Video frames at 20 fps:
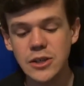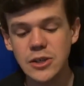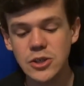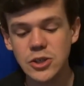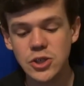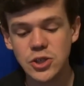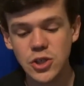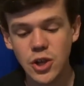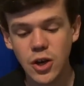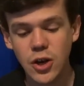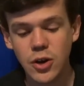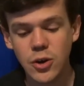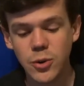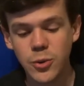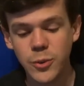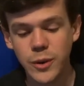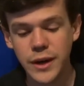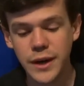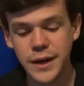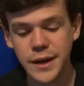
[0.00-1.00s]

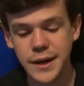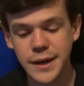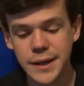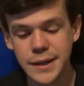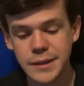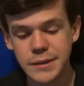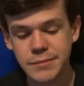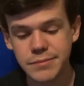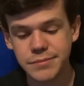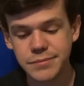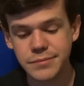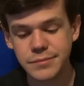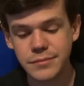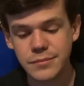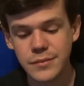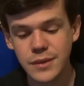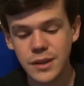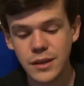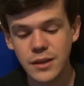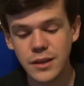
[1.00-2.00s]
So, um,
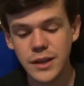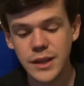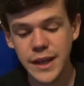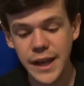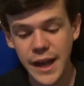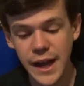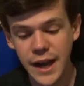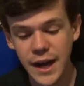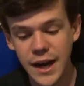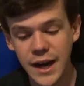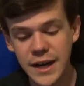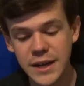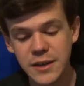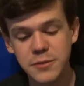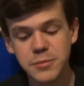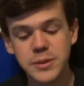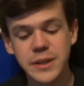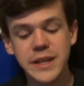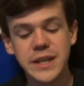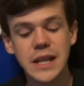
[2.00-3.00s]
yeah, I
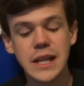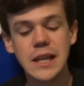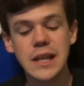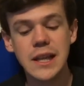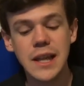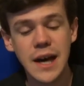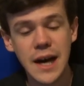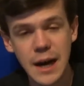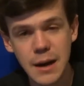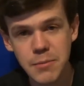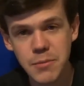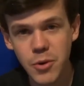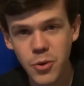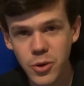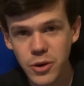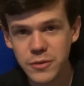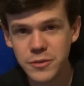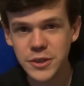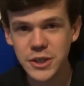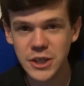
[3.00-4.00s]
have played a lot
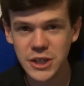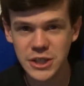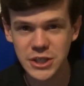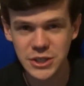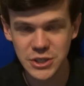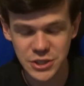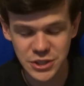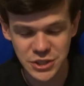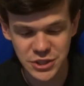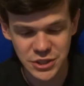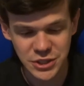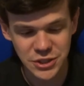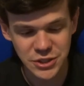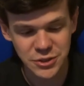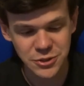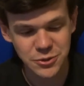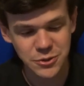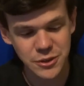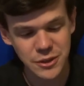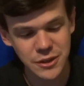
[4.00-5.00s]
more of Dark Souls
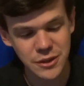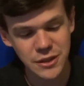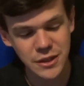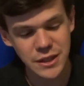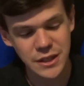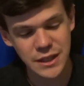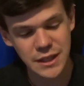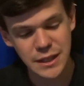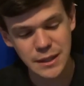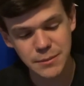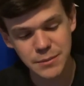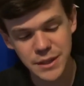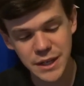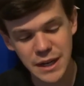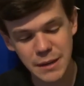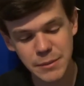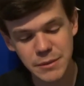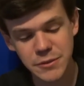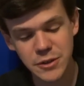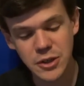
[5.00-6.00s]
2 um, than
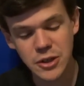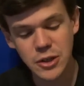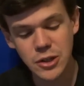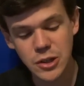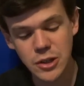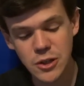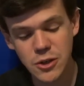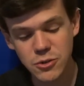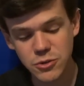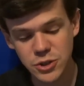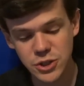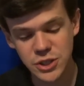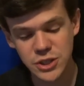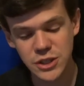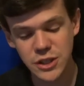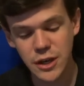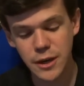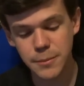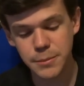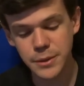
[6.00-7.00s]
I'm even close
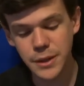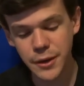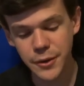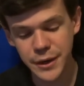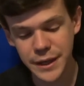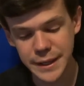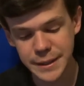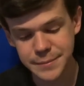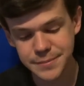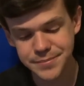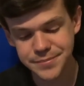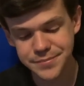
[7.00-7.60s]
to uploading.